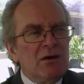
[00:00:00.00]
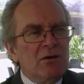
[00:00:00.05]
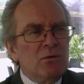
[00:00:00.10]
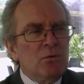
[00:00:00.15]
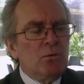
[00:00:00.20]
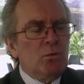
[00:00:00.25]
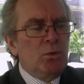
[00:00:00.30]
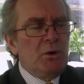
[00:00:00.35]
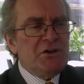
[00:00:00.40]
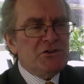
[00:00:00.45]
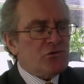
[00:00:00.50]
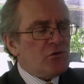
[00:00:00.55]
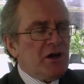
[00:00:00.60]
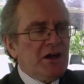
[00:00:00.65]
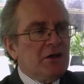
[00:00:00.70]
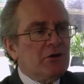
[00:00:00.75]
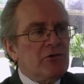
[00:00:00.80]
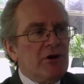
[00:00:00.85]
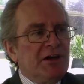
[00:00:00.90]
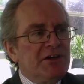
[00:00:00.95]
We
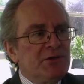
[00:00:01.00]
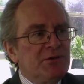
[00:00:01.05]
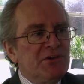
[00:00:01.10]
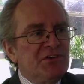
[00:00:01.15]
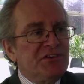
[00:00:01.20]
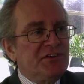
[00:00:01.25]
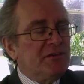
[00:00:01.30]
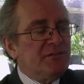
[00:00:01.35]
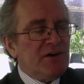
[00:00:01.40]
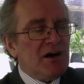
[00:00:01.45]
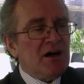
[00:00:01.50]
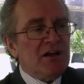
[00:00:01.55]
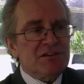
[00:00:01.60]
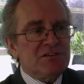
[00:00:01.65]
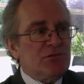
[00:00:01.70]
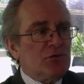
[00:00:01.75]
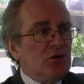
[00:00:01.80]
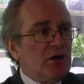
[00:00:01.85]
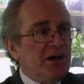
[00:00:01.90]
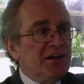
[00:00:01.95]
train graduates in a vast
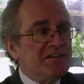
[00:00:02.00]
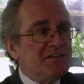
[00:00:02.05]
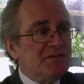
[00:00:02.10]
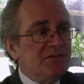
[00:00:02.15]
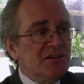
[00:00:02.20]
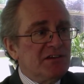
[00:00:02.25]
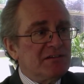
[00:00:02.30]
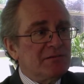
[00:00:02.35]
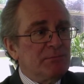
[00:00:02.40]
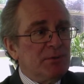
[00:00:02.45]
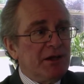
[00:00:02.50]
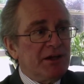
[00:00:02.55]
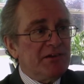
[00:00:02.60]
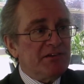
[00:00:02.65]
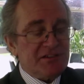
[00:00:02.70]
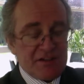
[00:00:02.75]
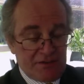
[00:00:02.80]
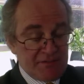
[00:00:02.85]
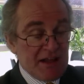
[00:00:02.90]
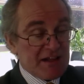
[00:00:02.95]
variety of
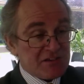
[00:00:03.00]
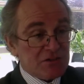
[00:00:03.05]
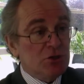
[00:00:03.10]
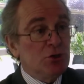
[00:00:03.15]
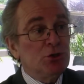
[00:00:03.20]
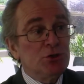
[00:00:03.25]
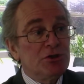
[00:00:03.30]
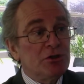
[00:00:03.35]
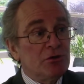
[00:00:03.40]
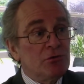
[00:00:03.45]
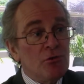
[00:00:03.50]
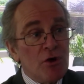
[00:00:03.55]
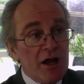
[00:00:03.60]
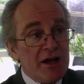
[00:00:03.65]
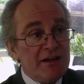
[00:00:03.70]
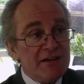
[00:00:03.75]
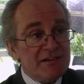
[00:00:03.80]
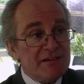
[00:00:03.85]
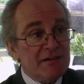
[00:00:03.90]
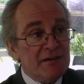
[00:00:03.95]
disciplines, and that's good and
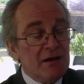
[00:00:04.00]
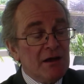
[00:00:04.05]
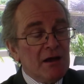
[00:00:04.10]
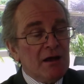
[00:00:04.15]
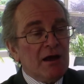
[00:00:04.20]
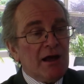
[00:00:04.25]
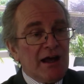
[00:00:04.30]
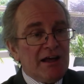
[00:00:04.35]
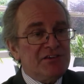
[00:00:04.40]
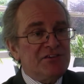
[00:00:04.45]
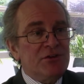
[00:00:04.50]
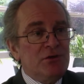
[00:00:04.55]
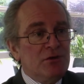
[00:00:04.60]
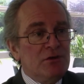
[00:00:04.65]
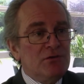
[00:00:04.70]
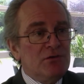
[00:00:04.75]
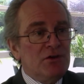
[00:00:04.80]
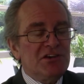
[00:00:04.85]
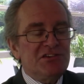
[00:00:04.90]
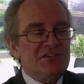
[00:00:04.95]
right. As a
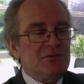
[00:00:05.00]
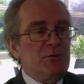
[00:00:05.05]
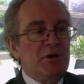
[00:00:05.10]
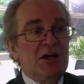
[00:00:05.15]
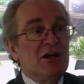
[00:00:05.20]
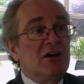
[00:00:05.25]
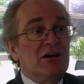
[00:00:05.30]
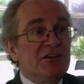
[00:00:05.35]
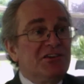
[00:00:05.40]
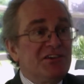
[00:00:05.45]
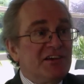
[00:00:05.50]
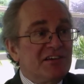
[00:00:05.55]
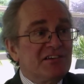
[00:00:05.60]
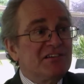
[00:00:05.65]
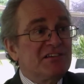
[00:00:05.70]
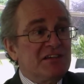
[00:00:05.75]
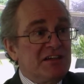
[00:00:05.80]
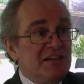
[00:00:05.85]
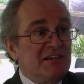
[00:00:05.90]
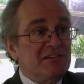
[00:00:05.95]
university, we can't
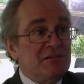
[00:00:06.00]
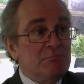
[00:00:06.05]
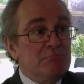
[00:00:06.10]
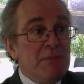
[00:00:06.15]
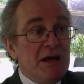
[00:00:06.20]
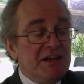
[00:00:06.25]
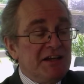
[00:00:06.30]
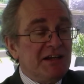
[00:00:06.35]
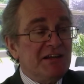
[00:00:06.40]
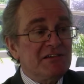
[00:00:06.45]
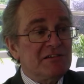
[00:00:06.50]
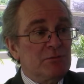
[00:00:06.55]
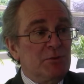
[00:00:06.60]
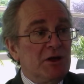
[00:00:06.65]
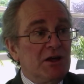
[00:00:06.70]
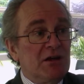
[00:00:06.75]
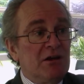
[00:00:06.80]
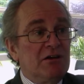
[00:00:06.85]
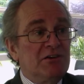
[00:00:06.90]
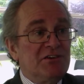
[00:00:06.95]
just teach medics, we
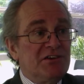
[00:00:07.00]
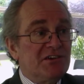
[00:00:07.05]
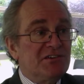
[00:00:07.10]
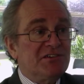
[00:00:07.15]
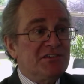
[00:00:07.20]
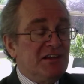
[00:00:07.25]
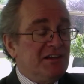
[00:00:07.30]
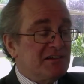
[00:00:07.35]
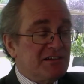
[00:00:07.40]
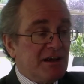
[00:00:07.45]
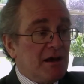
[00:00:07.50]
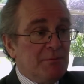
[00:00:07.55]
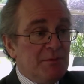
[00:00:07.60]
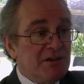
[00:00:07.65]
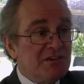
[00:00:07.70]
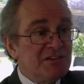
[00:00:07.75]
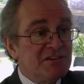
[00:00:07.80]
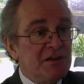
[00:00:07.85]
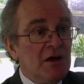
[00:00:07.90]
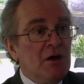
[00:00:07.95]
can't just teach
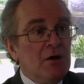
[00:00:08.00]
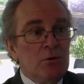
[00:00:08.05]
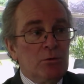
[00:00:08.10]
chemists.